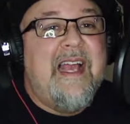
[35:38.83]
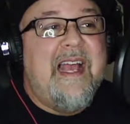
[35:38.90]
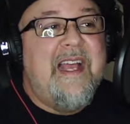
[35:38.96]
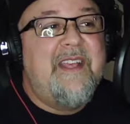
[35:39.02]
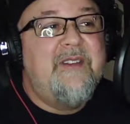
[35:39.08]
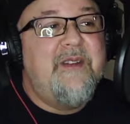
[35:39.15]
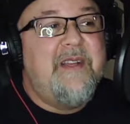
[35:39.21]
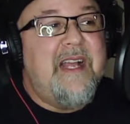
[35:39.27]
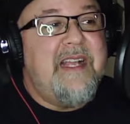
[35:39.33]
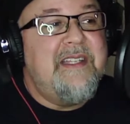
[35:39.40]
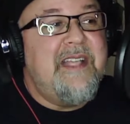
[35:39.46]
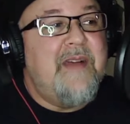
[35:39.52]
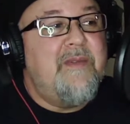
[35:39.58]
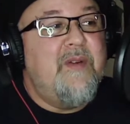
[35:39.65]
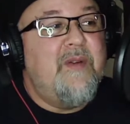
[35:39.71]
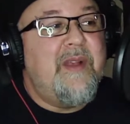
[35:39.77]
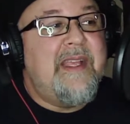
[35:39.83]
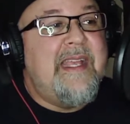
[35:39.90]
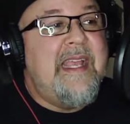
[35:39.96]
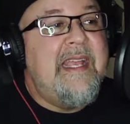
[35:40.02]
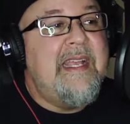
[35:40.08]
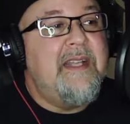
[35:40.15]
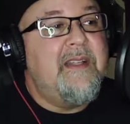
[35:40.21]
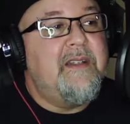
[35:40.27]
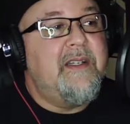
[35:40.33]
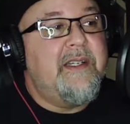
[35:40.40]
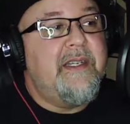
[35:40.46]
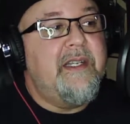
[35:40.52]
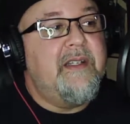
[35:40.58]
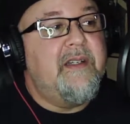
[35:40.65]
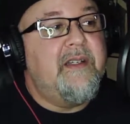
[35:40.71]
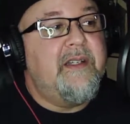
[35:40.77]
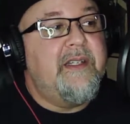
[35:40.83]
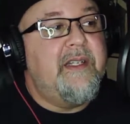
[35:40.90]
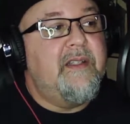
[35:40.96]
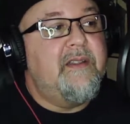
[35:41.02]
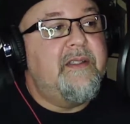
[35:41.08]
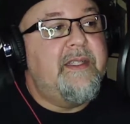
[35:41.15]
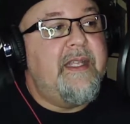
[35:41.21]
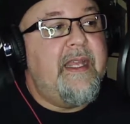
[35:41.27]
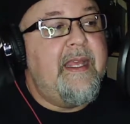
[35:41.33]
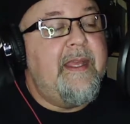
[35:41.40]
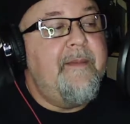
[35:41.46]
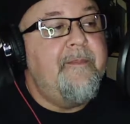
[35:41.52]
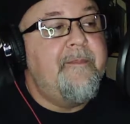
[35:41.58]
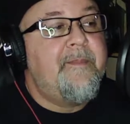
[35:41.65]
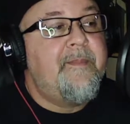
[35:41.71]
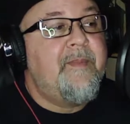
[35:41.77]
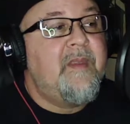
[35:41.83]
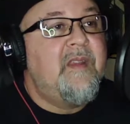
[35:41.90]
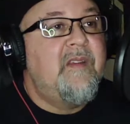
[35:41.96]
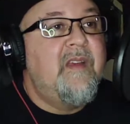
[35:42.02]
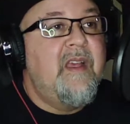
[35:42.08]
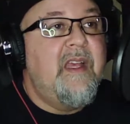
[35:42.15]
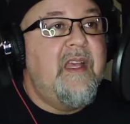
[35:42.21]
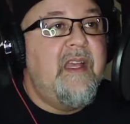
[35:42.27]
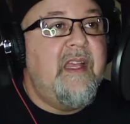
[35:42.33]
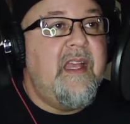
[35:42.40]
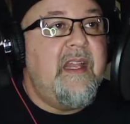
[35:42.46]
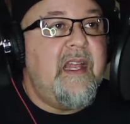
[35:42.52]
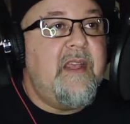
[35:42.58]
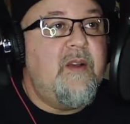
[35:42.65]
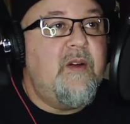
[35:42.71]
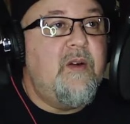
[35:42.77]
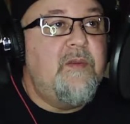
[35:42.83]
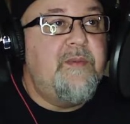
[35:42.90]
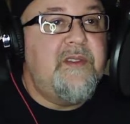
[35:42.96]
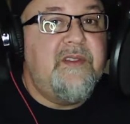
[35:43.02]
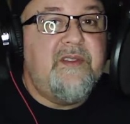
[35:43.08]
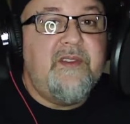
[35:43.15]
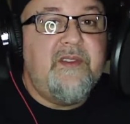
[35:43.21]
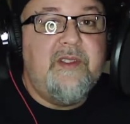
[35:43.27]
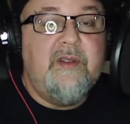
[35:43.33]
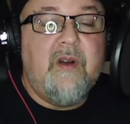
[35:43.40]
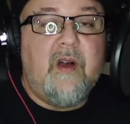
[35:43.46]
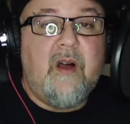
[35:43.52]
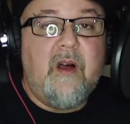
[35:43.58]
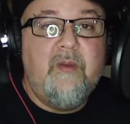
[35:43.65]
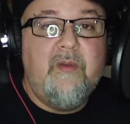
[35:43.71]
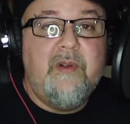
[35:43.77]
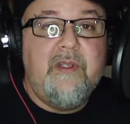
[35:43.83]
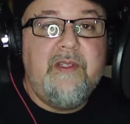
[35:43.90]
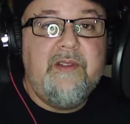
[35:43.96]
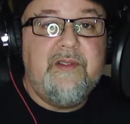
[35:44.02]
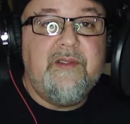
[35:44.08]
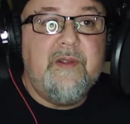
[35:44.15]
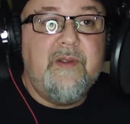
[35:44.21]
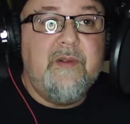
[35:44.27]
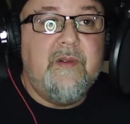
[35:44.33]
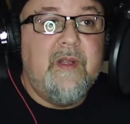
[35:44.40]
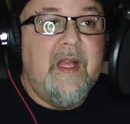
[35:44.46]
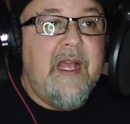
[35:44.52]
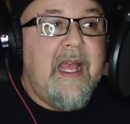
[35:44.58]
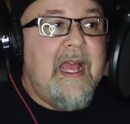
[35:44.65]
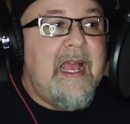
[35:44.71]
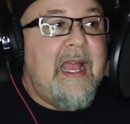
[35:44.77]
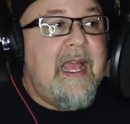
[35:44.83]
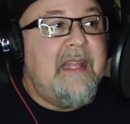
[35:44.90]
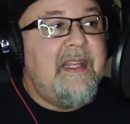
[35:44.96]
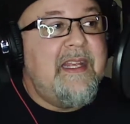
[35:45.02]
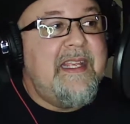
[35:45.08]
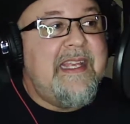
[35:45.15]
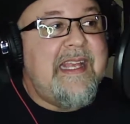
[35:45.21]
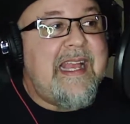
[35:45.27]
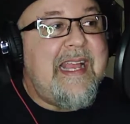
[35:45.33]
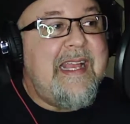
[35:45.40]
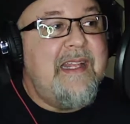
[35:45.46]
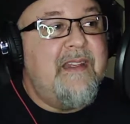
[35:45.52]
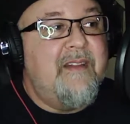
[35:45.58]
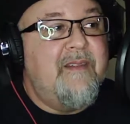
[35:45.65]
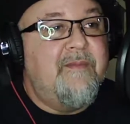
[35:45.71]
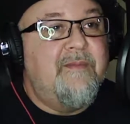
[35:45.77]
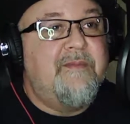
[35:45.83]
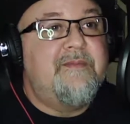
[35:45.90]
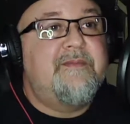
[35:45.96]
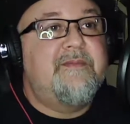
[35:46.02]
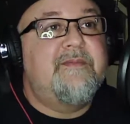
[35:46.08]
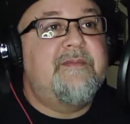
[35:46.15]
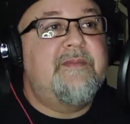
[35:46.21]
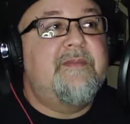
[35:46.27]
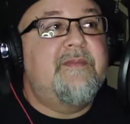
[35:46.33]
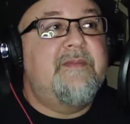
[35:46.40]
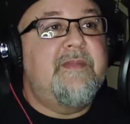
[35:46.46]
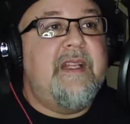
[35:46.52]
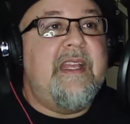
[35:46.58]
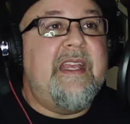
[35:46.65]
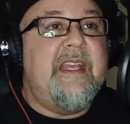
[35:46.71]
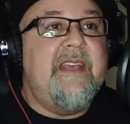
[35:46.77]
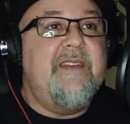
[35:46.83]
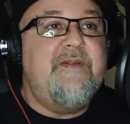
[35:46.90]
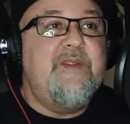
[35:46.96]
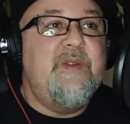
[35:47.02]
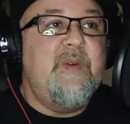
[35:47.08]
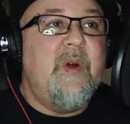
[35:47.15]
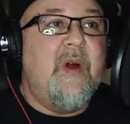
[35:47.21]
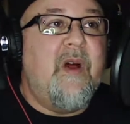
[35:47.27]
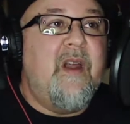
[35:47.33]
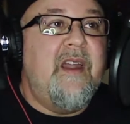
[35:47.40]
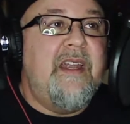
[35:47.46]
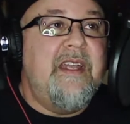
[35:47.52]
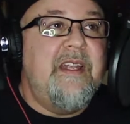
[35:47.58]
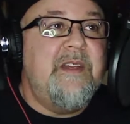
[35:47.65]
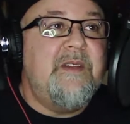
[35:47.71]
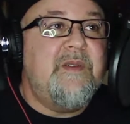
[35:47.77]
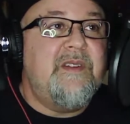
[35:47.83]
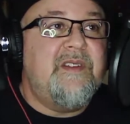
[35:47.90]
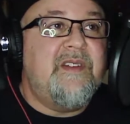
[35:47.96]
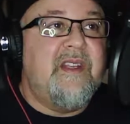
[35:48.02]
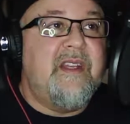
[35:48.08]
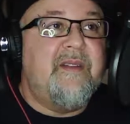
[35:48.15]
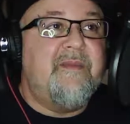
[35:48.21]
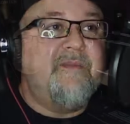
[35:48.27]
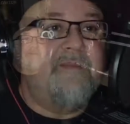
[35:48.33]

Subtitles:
You guys have a killer day, and I hope to see you all really soon. And again, if you are interested